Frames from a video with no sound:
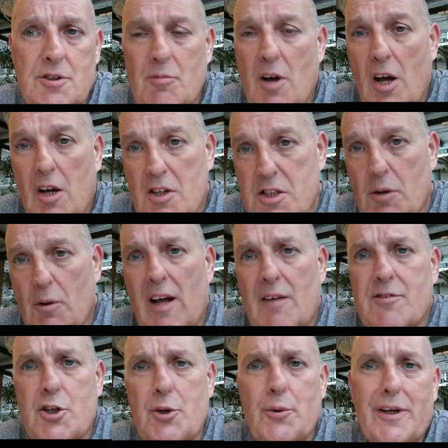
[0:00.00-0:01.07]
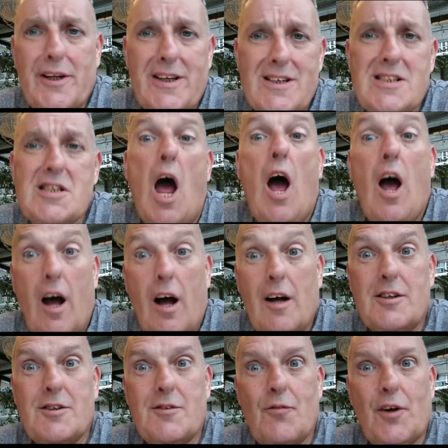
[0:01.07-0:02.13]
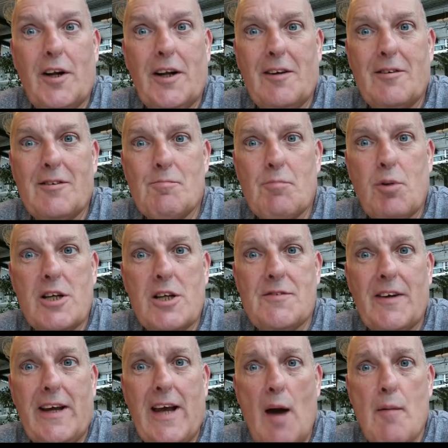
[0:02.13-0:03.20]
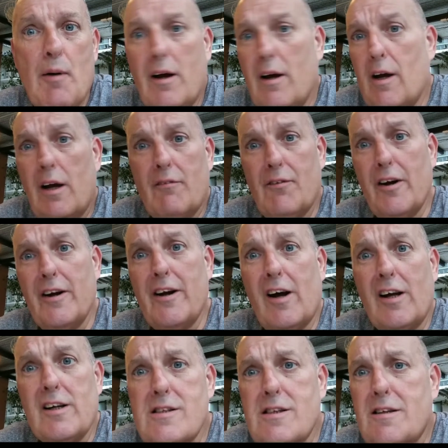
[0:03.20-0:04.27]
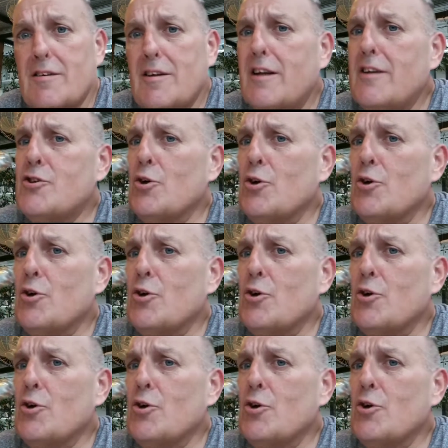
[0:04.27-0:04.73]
So I'll have two of these for the price of a cab. Very nice, enjoyable.